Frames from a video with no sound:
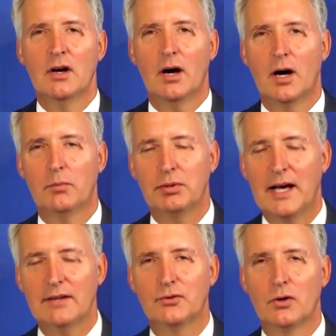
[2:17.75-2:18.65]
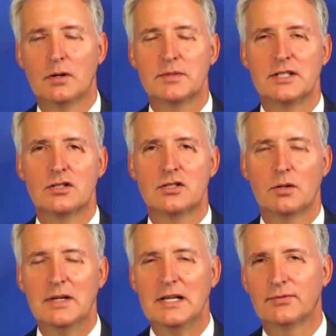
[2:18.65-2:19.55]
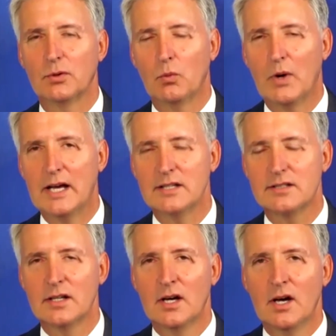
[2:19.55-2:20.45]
platforms and so many different ways